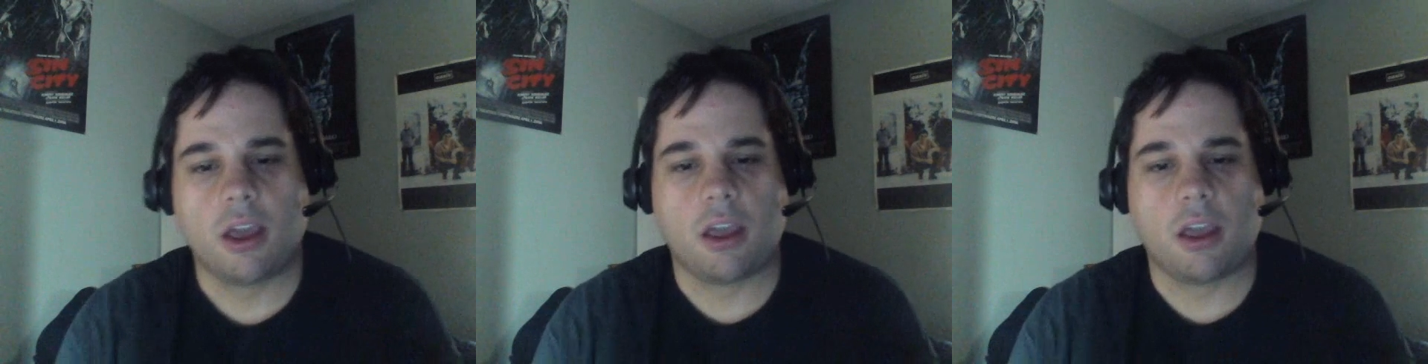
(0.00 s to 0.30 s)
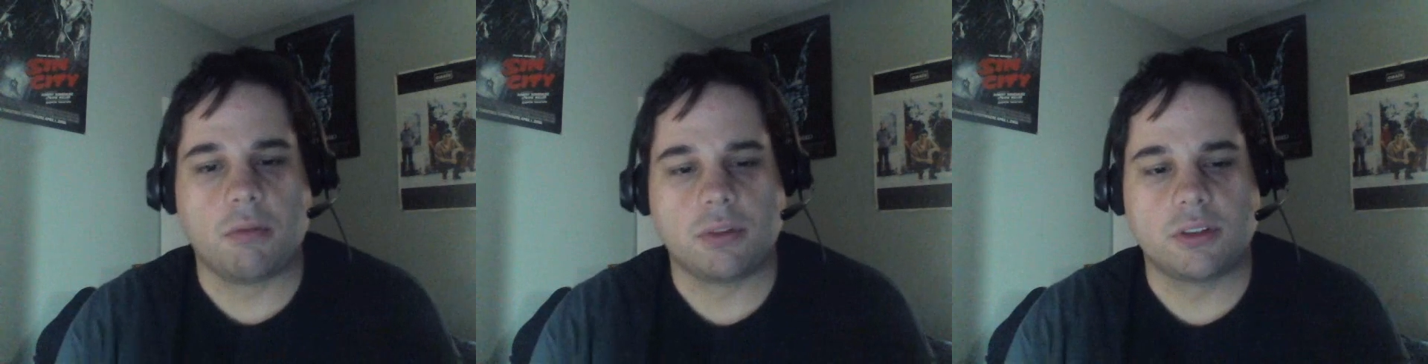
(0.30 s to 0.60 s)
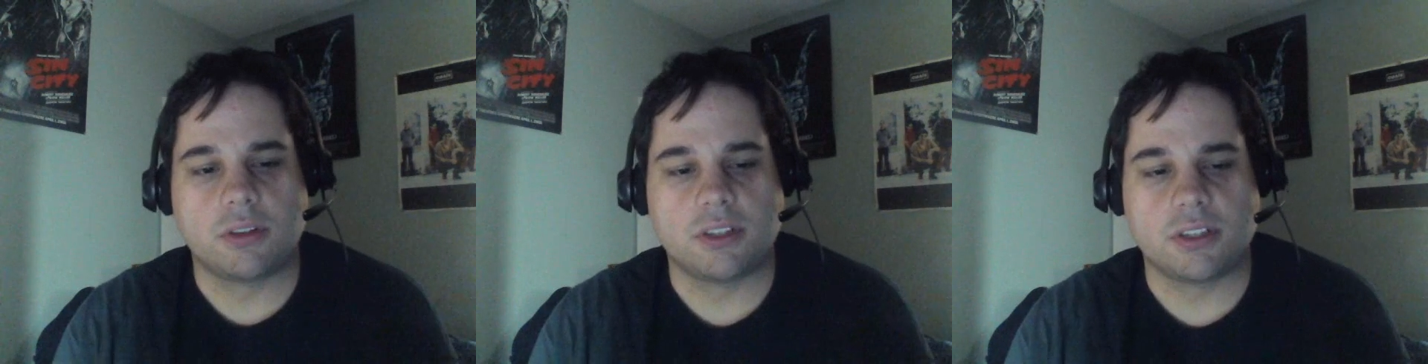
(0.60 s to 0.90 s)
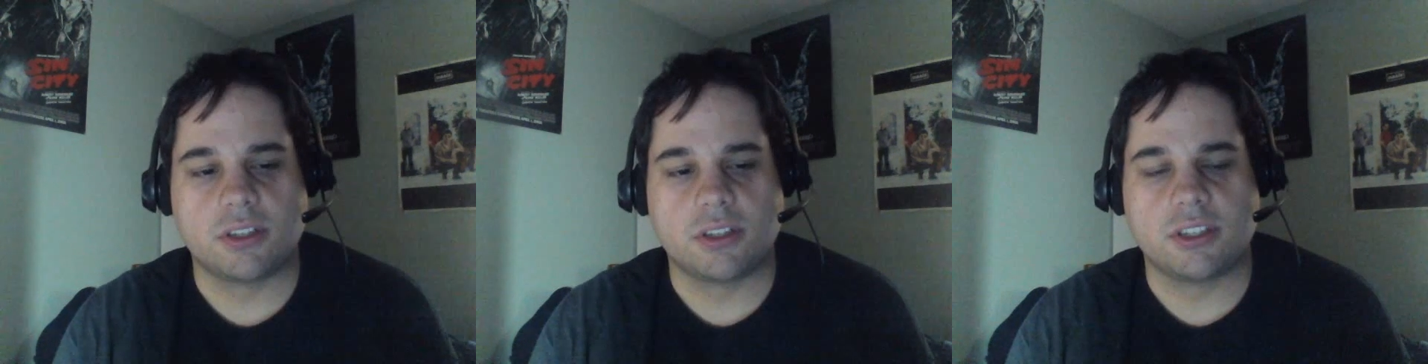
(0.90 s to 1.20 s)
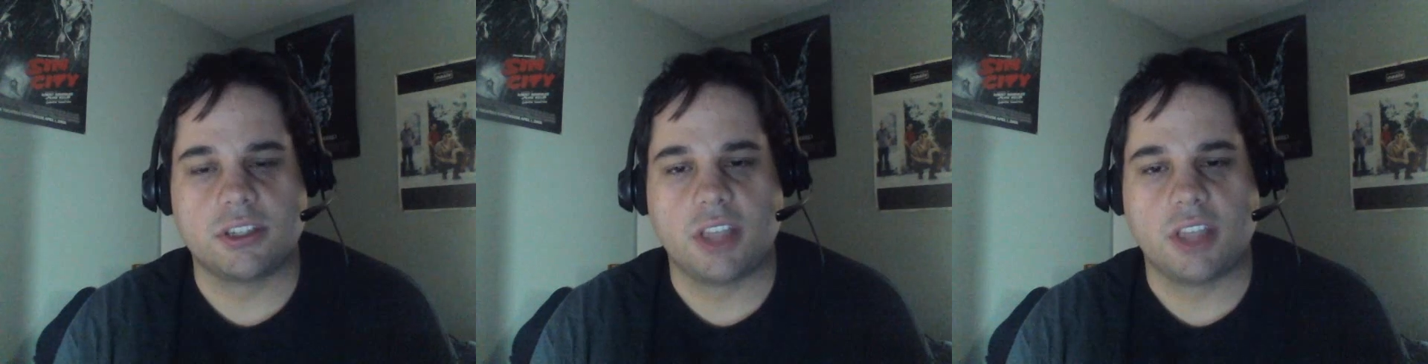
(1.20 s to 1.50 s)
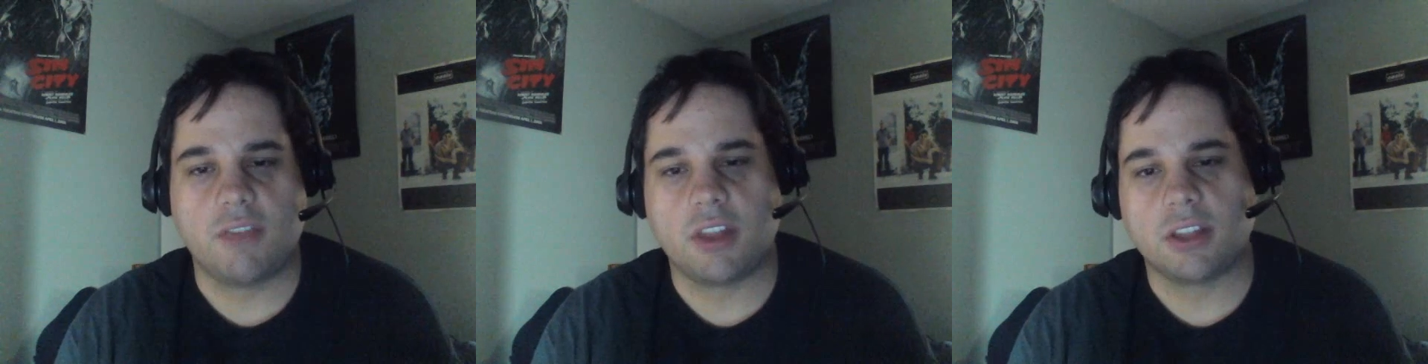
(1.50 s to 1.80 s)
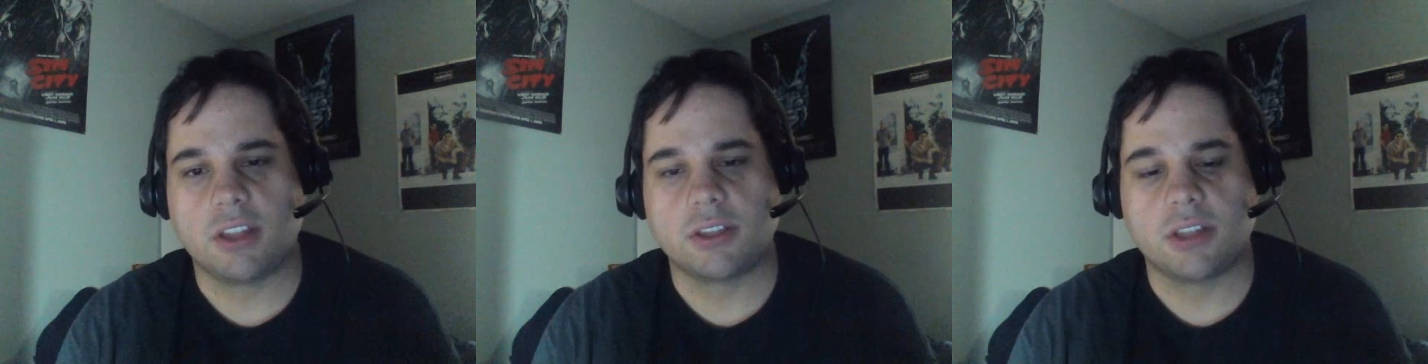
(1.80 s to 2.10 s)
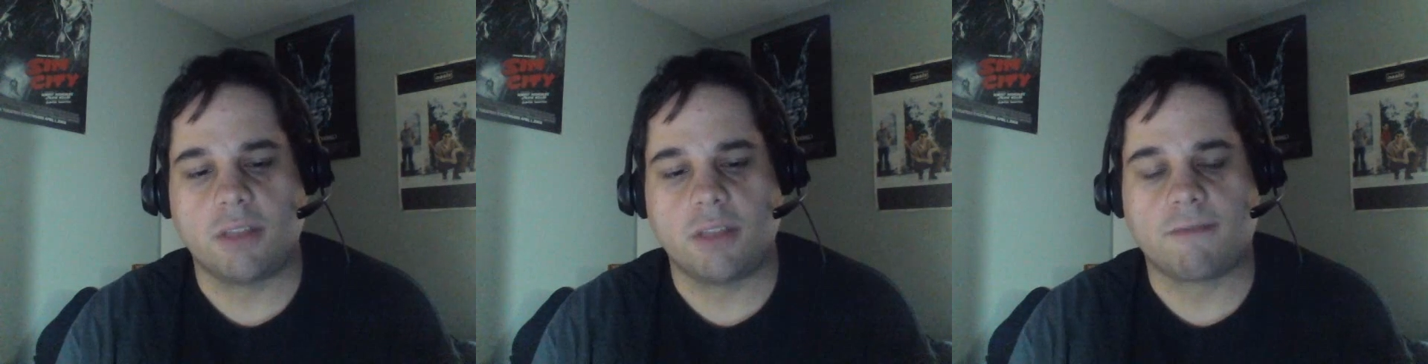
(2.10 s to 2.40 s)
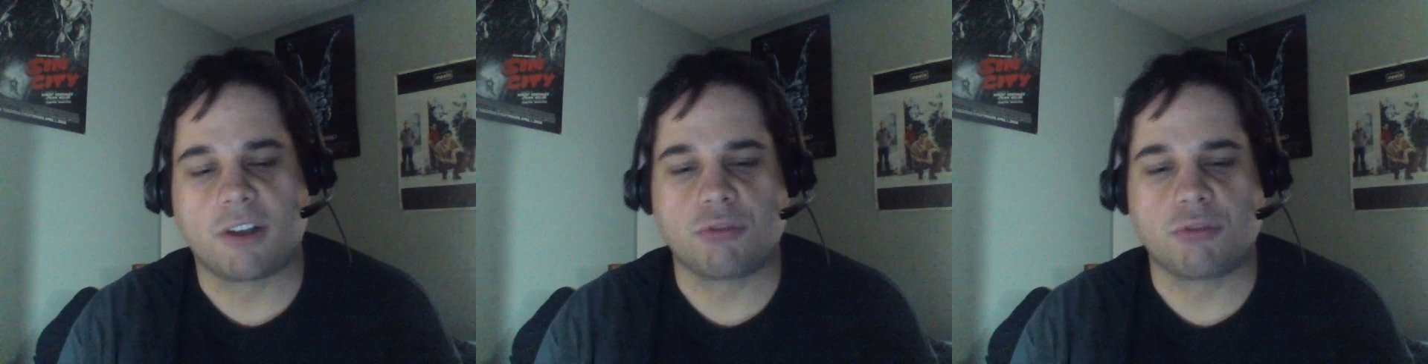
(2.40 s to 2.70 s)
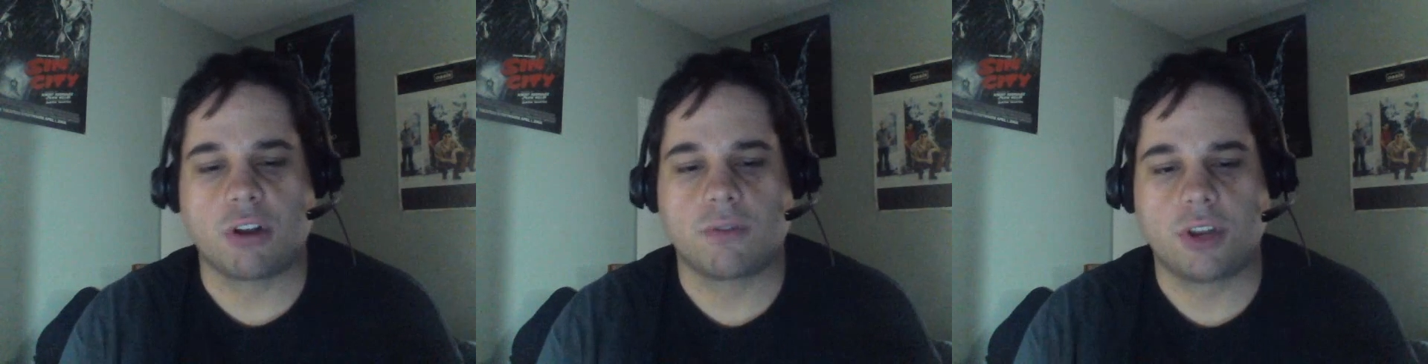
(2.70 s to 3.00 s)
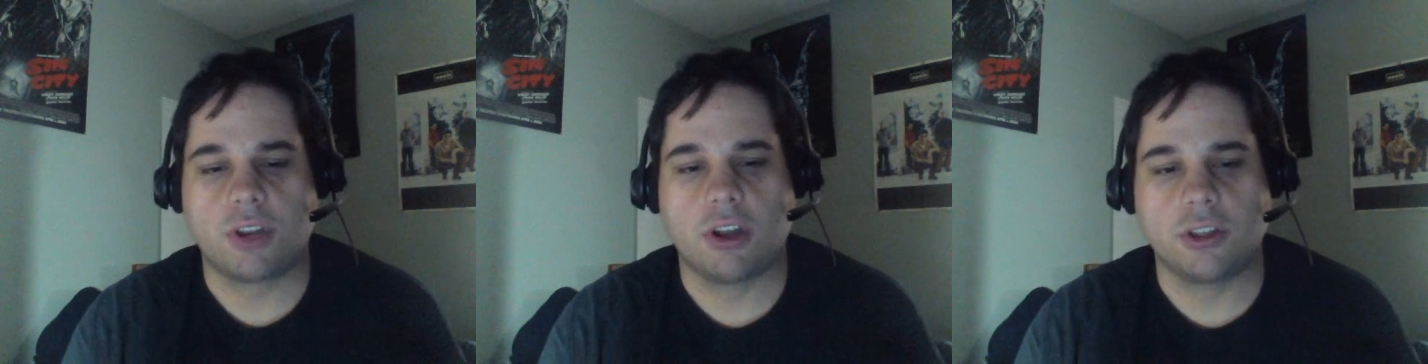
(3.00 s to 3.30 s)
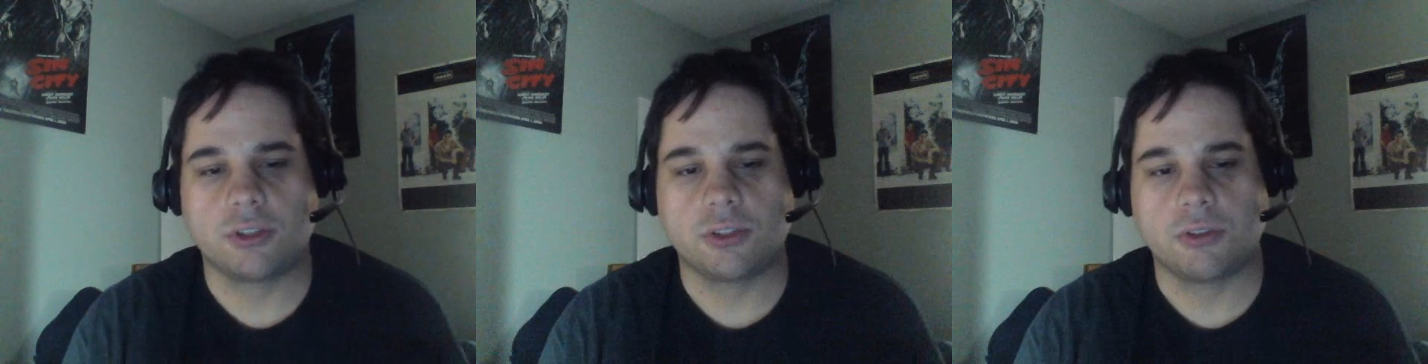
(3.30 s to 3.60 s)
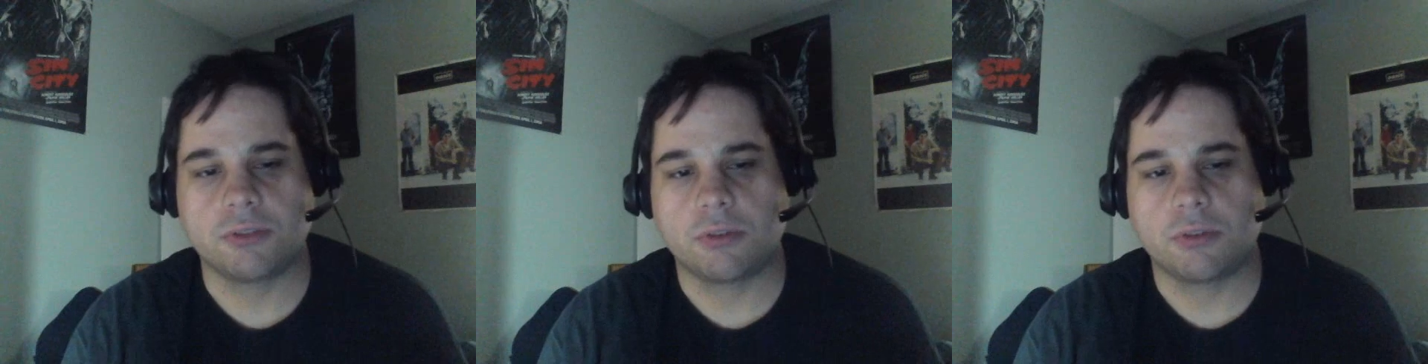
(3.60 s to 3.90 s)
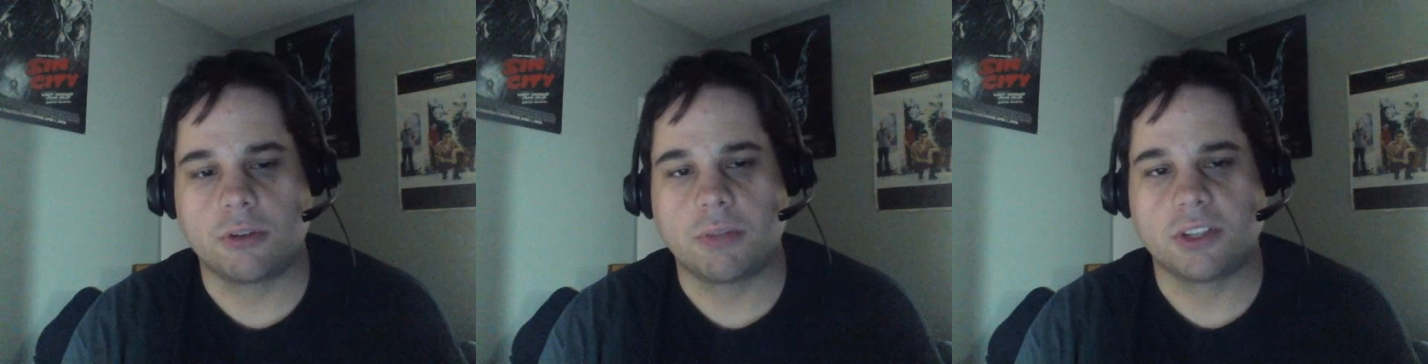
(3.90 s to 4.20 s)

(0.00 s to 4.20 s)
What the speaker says: I would say that it's a front-runner for the Audience Choice Award,